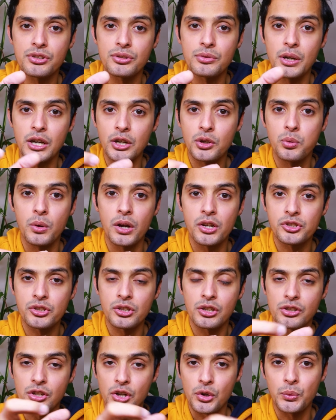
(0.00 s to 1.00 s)
to a
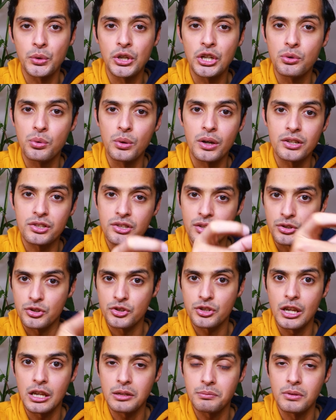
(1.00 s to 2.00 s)
question, a request, a
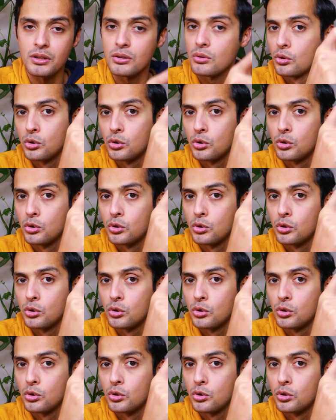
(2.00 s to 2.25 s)
statement,